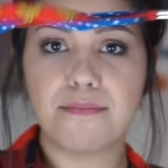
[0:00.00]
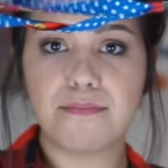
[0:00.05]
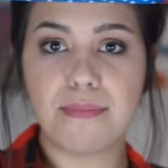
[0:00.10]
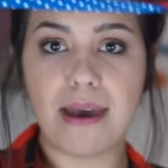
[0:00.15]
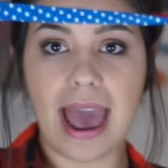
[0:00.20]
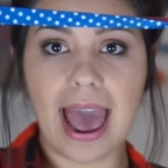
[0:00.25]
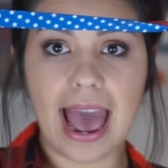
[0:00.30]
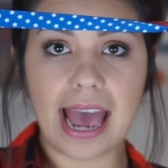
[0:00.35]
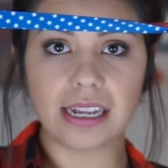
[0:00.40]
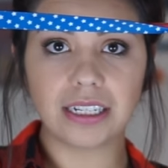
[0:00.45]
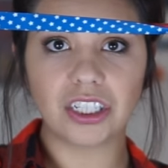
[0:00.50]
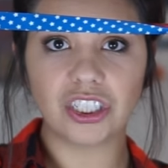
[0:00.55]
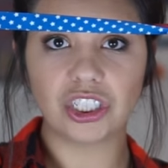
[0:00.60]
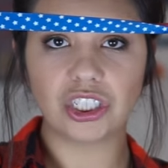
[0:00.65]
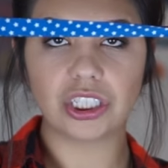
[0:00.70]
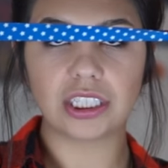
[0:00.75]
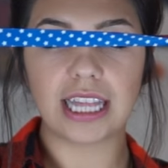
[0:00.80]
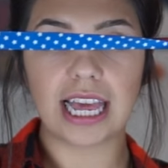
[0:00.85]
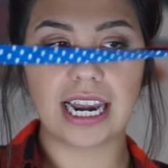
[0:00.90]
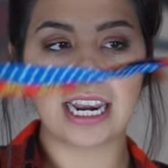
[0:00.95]

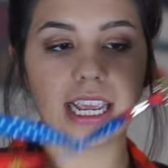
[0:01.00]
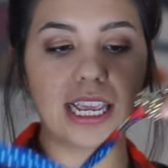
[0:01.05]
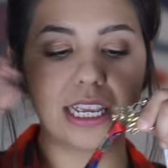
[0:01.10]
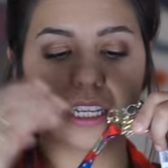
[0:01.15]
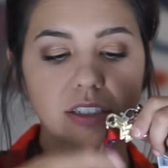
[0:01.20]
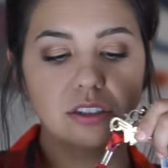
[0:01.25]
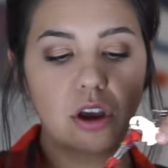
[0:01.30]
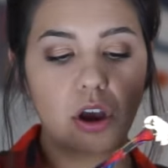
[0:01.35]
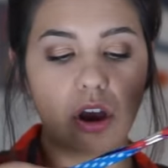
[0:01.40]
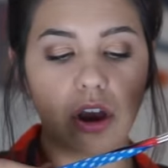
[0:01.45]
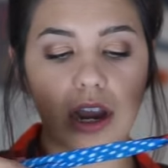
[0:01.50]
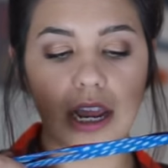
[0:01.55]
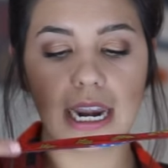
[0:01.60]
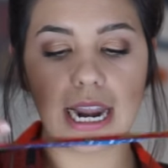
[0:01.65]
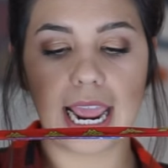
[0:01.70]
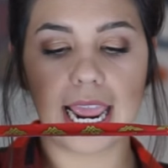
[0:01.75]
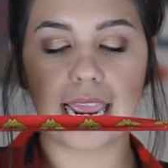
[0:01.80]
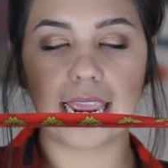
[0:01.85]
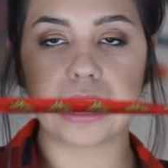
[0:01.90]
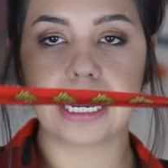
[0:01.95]
badge that is
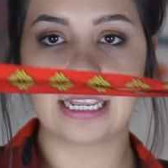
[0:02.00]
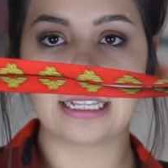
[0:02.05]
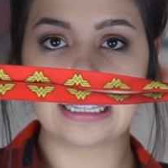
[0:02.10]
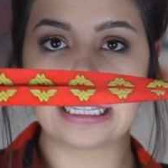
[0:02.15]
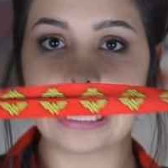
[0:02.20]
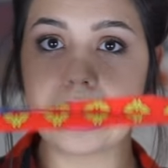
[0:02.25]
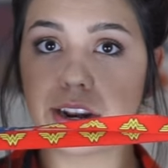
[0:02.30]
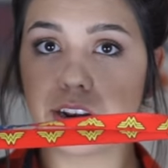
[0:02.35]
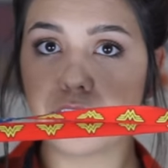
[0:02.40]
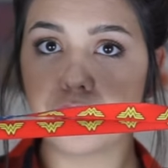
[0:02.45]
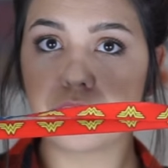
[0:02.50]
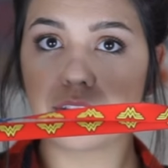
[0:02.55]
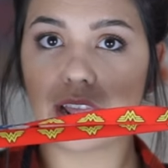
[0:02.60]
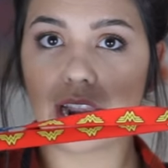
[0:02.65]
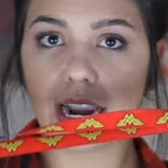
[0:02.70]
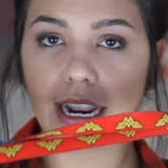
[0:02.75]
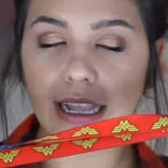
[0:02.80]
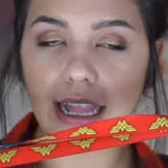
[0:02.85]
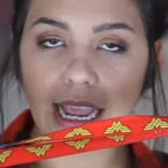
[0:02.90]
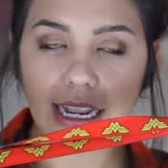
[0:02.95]
on a lanyard
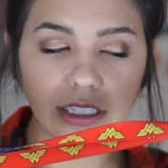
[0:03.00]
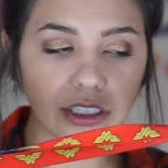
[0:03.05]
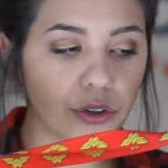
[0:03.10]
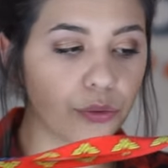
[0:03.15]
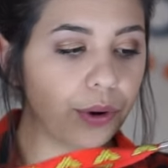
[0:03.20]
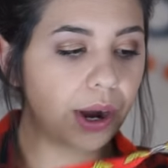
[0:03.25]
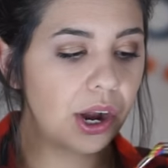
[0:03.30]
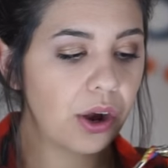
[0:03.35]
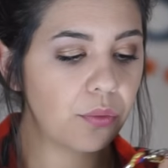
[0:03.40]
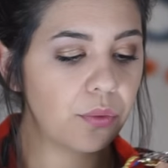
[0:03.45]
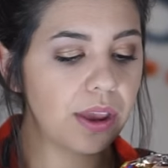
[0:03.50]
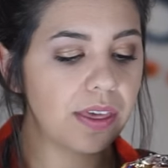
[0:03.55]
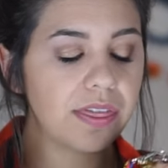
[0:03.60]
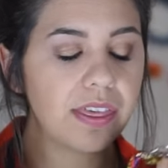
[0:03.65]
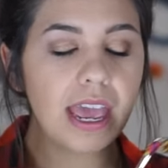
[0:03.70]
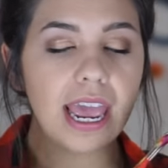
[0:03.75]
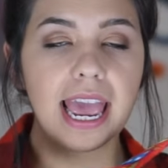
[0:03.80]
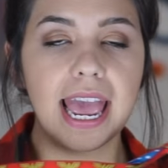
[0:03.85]
that I like to wear it with